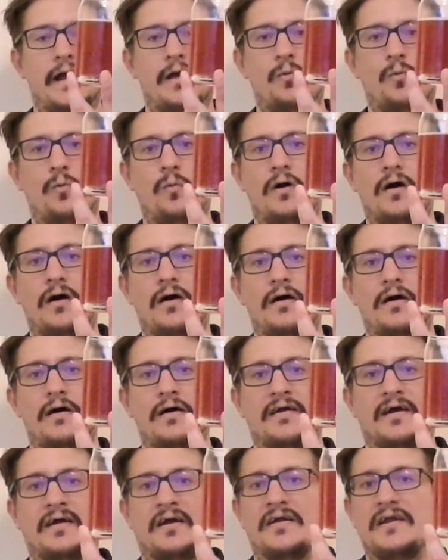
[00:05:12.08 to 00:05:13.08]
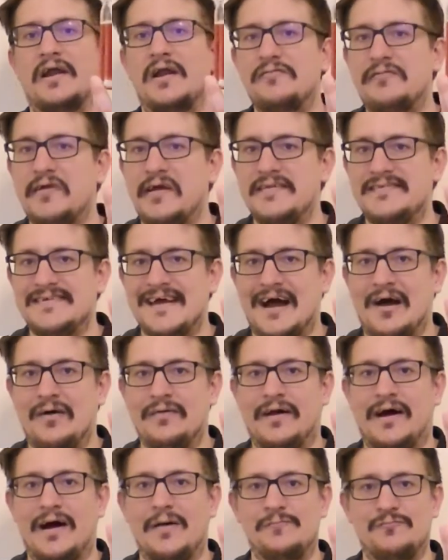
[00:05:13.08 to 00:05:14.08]
word. I don't know if you can tell,
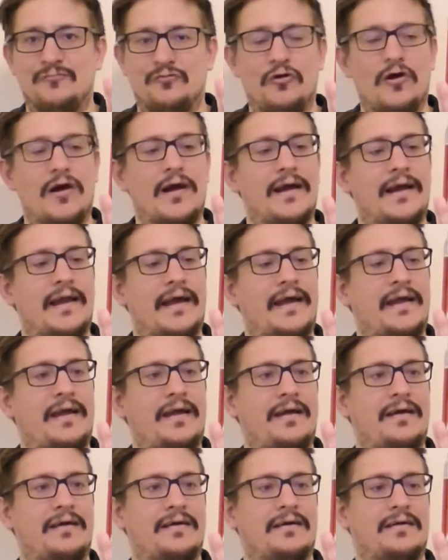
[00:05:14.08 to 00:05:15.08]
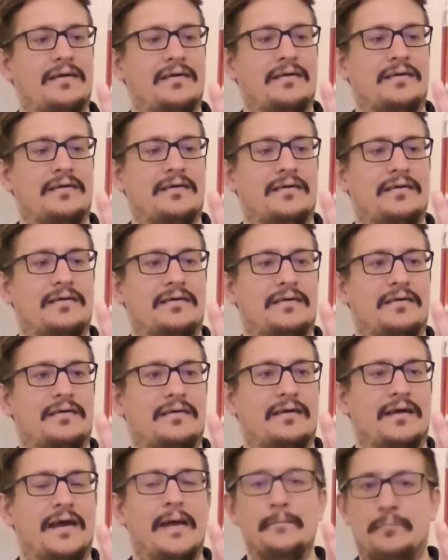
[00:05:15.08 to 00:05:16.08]
but I'm really
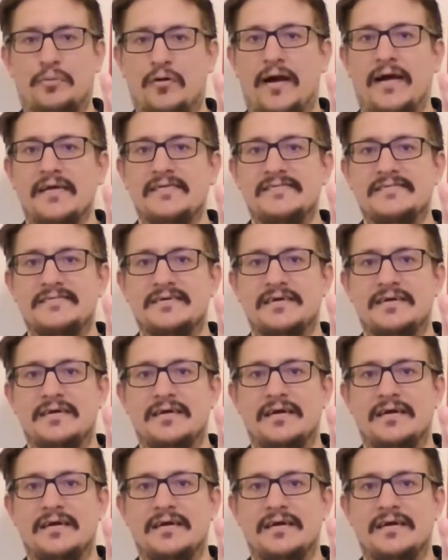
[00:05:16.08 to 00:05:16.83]
impressed.